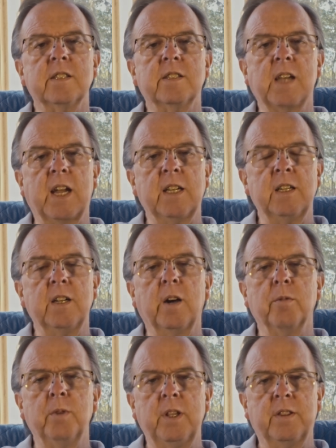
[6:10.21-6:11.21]
decided
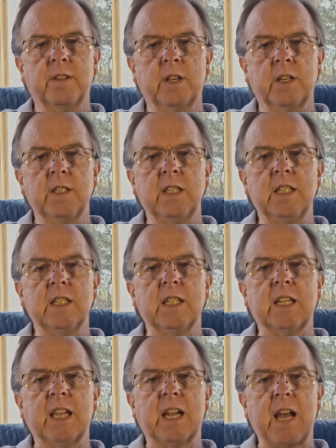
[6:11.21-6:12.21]
Aretha needed
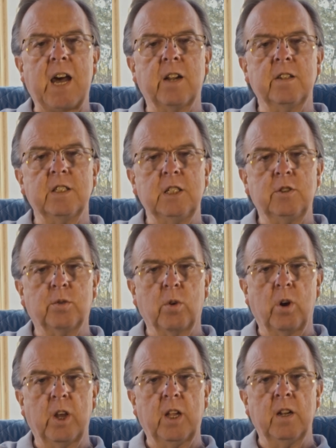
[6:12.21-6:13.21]
to get out of
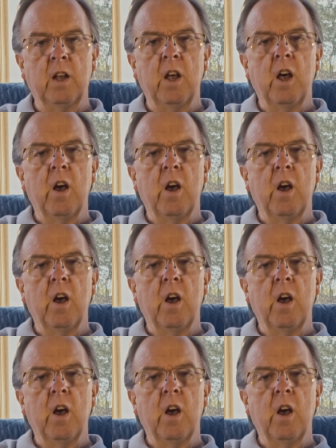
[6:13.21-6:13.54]
Detroit